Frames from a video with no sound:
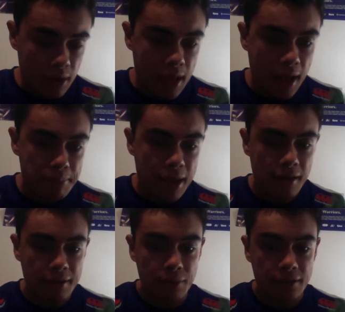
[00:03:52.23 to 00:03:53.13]

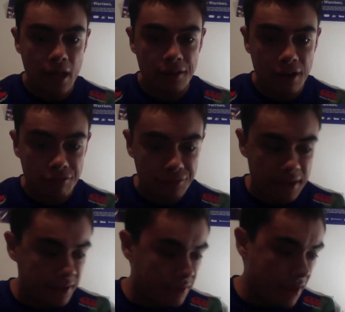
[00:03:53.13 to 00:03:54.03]
Manly went down the other
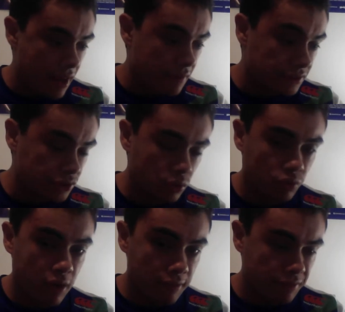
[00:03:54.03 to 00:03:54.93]
end, and they
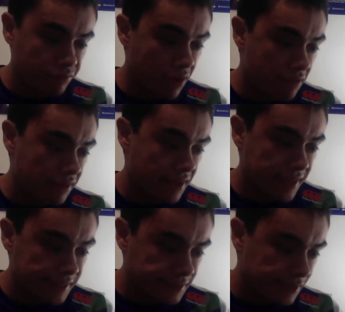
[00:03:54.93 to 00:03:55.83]
scored rather
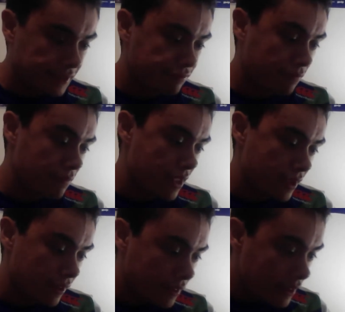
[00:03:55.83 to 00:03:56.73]
easily from
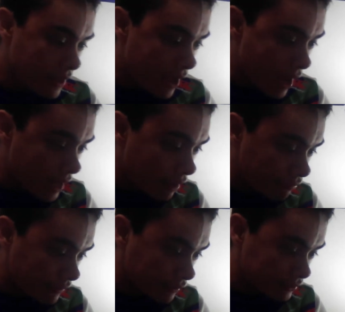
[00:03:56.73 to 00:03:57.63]
there. And I
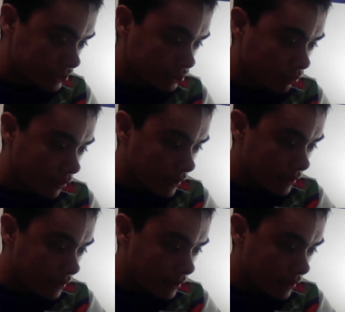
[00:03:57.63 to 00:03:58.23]
think it was a try.